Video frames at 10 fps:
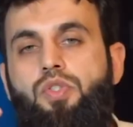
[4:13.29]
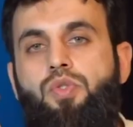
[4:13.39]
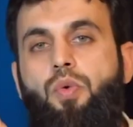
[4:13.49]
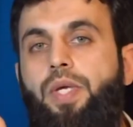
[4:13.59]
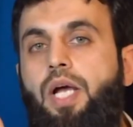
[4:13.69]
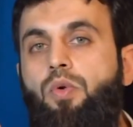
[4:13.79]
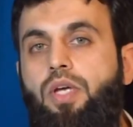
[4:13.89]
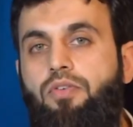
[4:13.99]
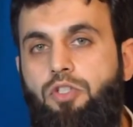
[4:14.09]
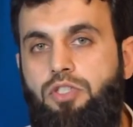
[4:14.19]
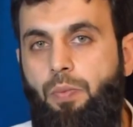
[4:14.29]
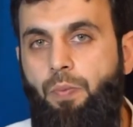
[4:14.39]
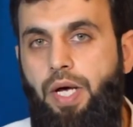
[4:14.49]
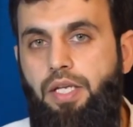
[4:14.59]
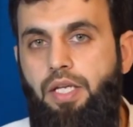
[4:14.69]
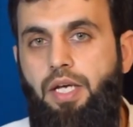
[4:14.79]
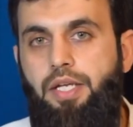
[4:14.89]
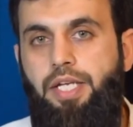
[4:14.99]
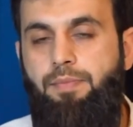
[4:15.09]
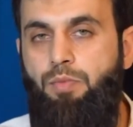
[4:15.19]
So we are looking for someone
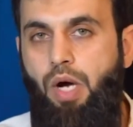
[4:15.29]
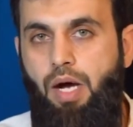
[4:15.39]
named